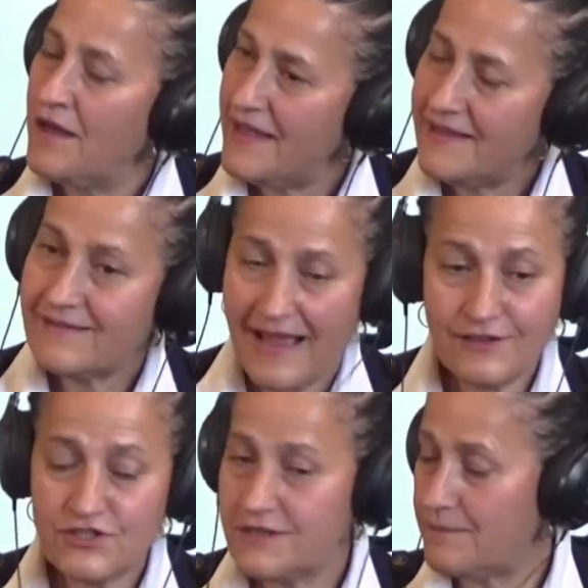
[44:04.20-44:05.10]
It's
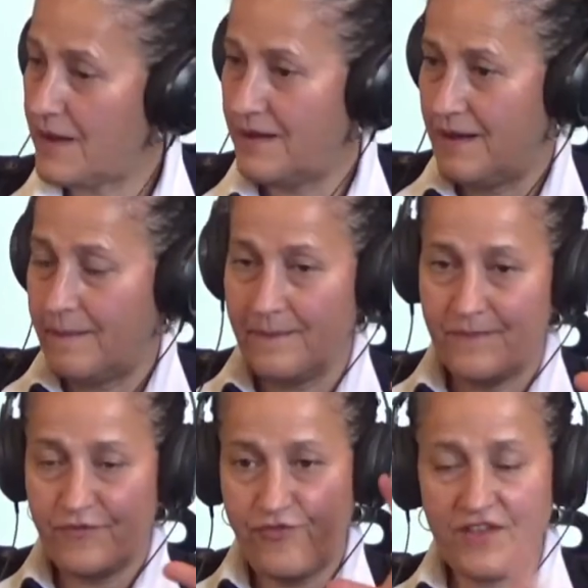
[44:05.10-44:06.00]
actually
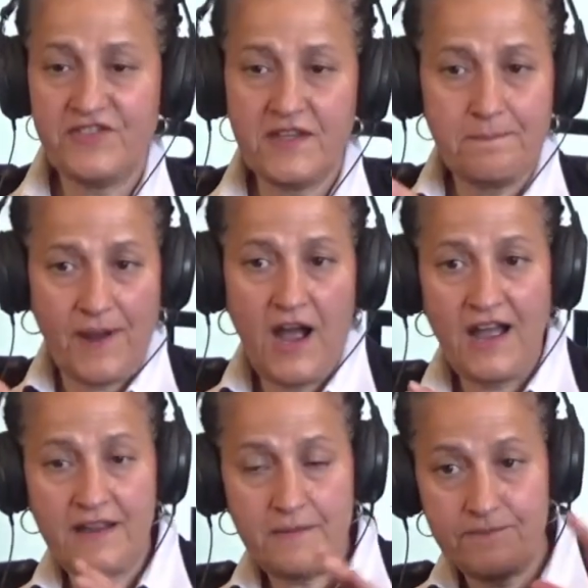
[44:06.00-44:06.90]
funded
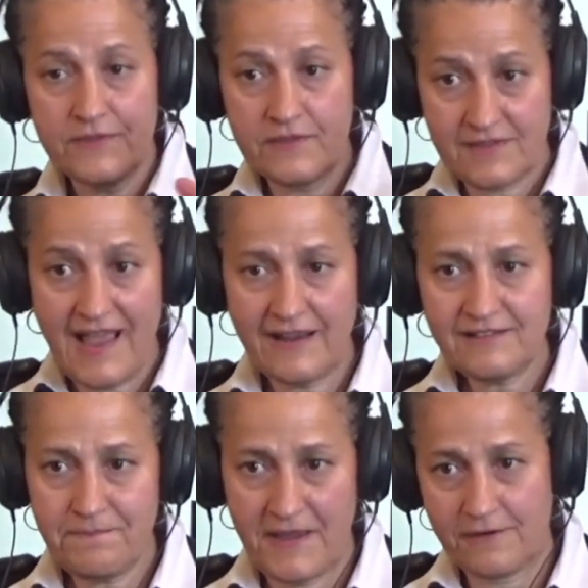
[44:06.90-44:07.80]
by
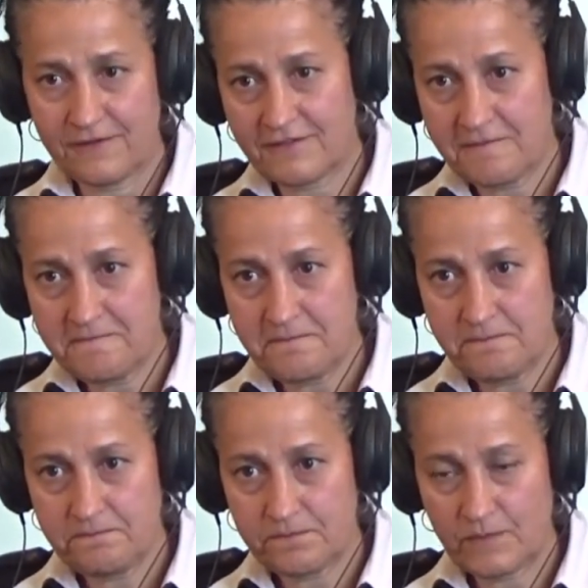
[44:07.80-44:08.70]
taxpayers.
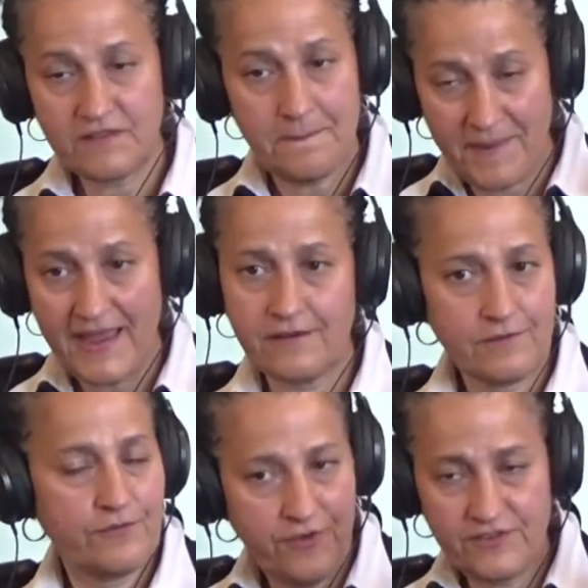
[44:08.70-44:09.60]
It's a bank
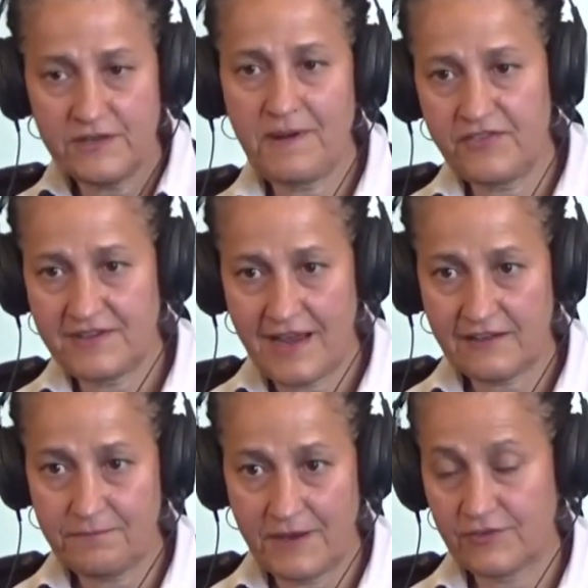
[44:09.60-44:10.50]
funded by the
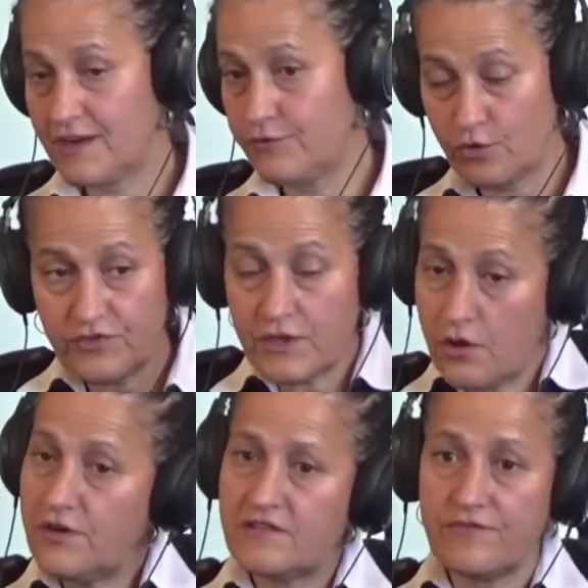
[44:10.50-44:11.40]
taxpayers. Now, North
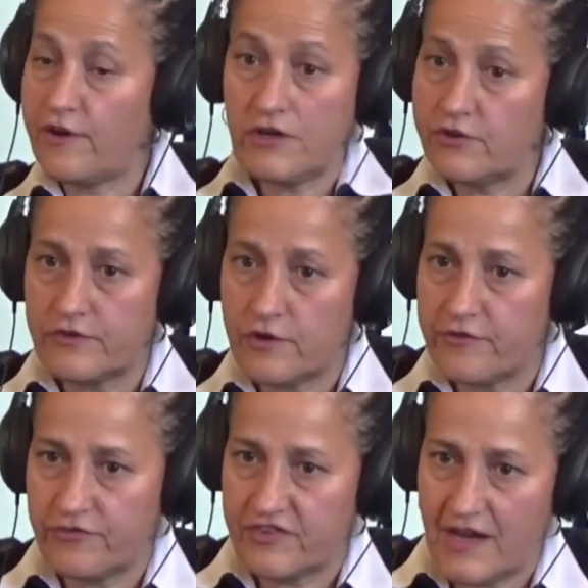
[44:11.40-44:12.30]
Dakota is a very
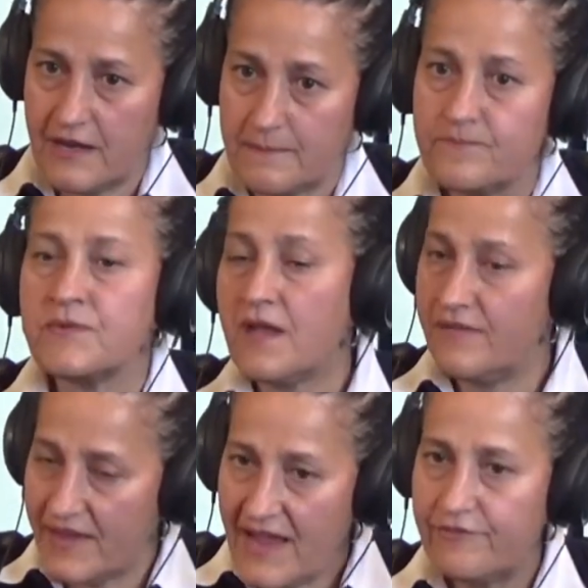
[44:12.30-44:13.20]
conservative state, and
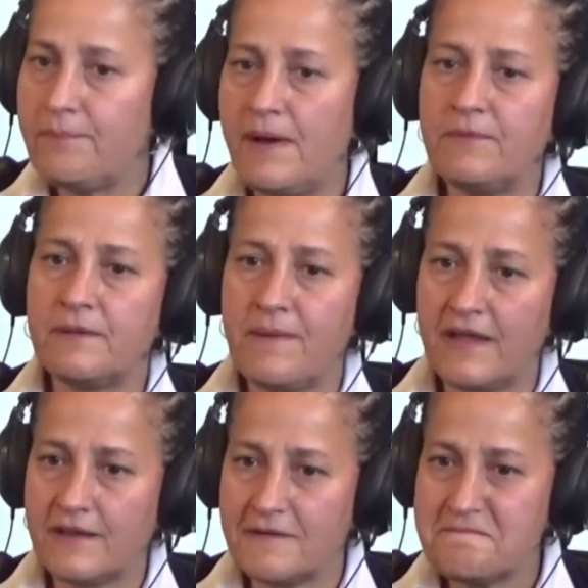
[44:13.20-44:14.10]
they have a public bank.